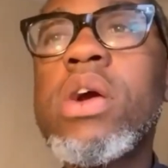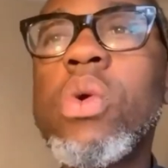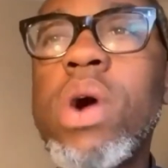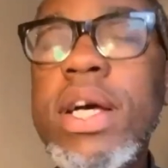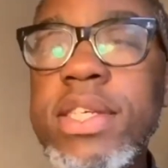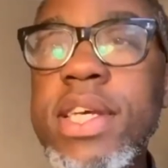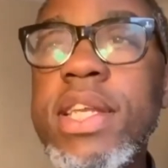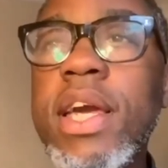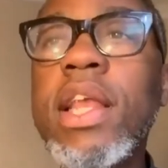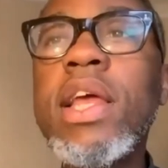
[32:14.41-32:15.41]
quite a
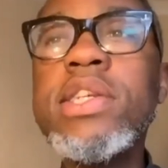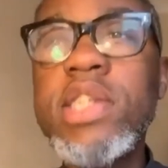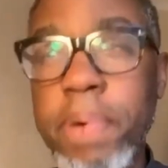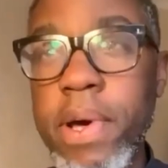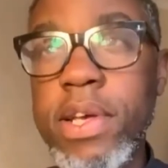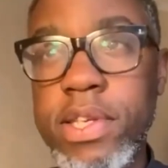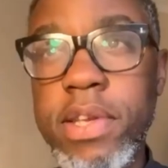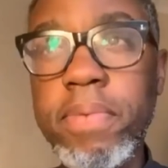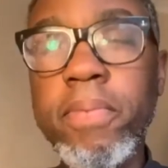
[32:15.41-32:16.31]
senior clergy person.